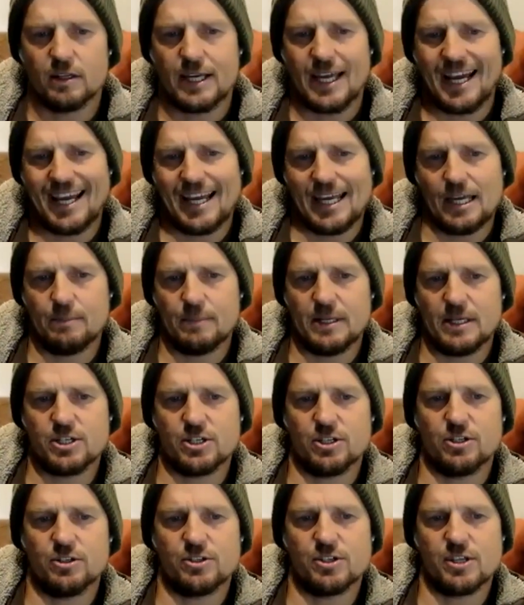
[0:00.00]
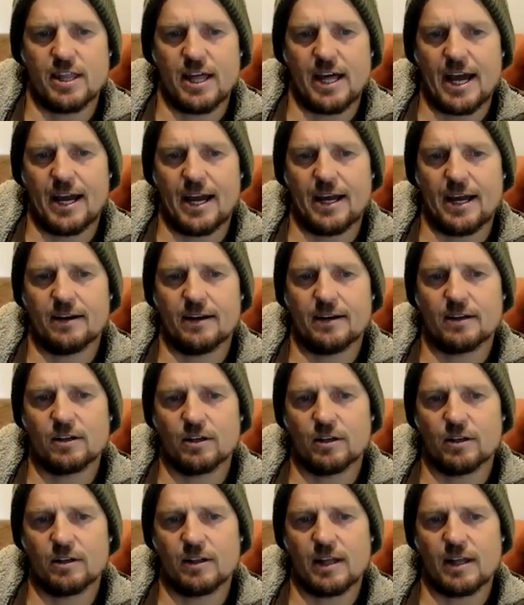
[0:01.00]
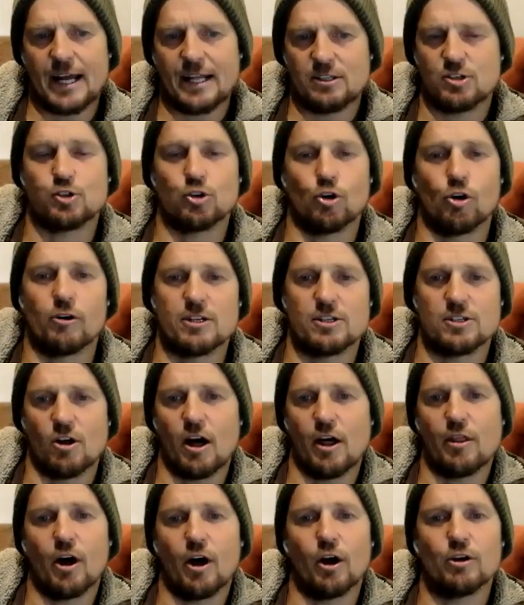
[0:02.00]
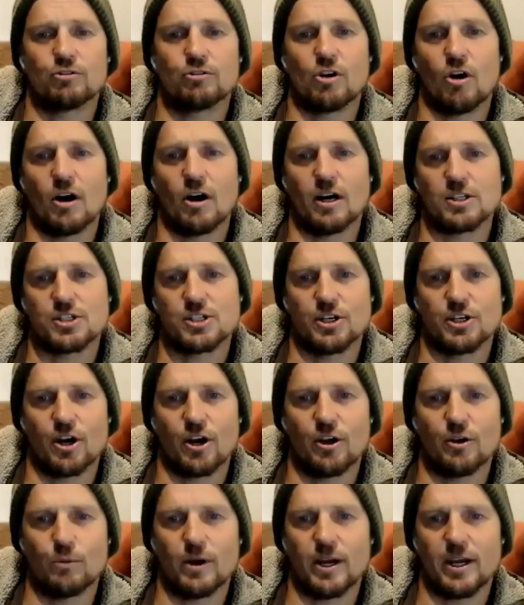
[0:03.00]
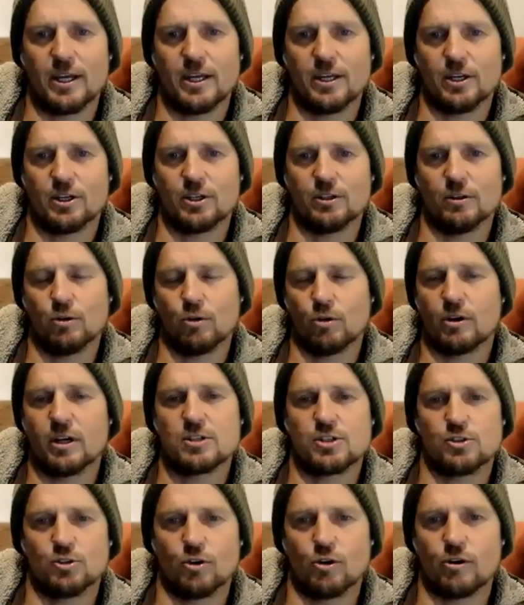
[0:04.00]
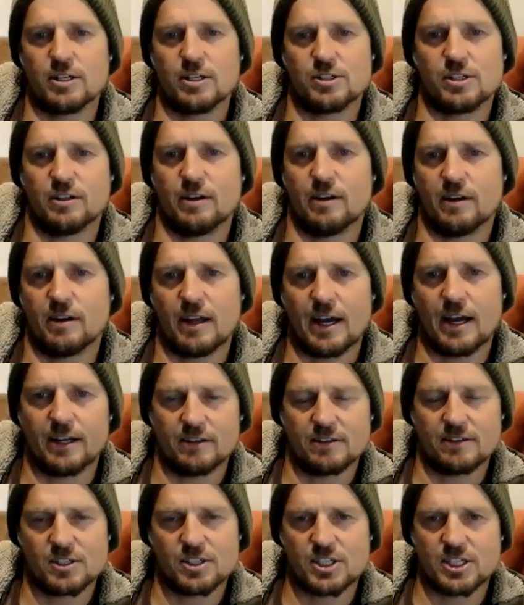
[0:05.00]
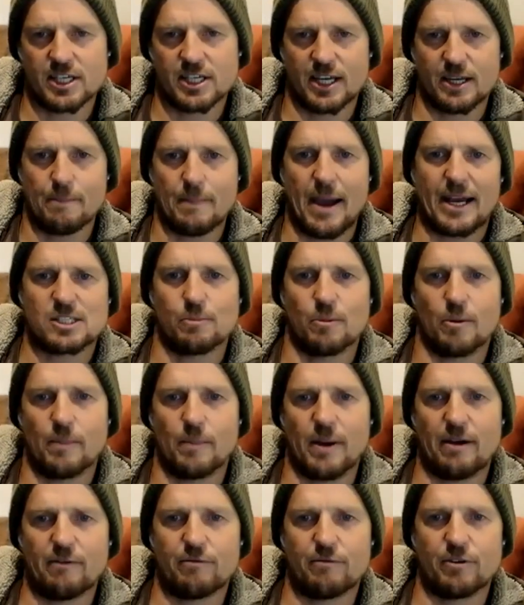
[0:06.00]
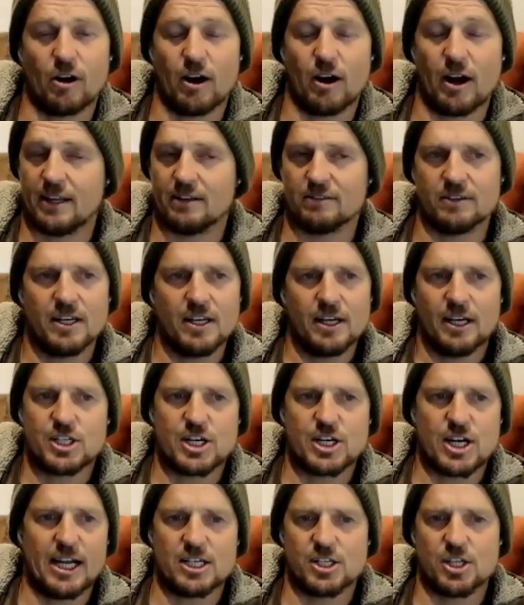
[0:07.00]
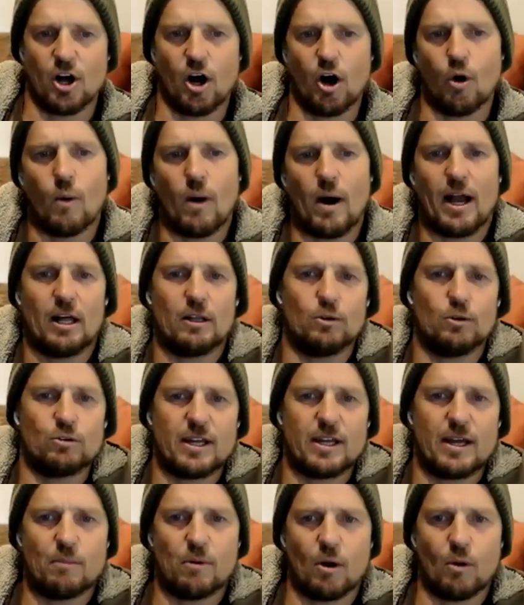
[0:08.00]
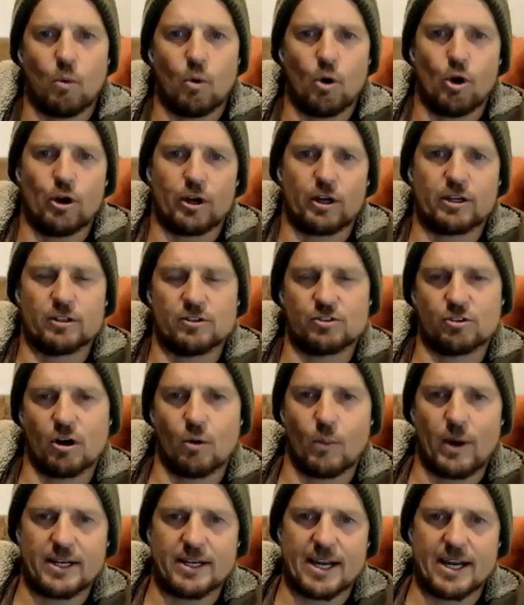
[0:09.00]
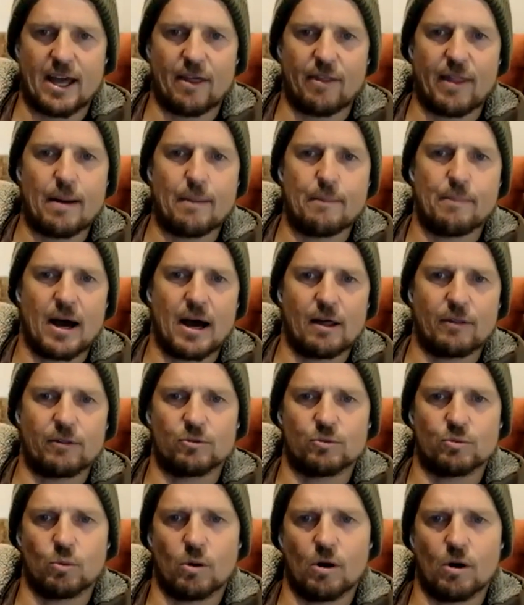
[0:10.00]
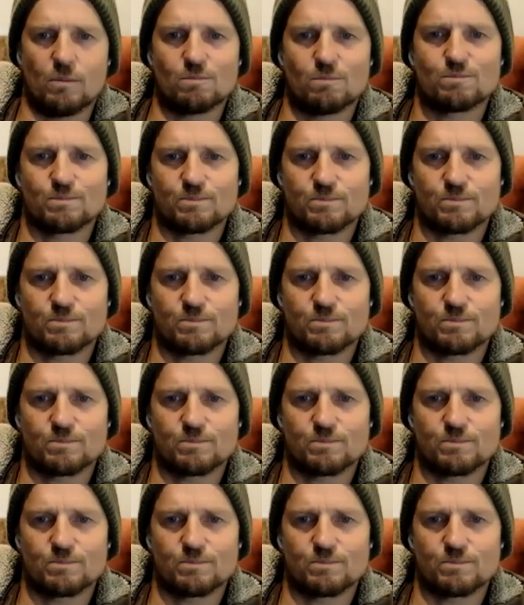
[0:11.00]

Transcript: get images that had stories like those guys, where you could look at stories and see maximum effort. And I had changed the whole way I looked at my work. And so I went down that path as well.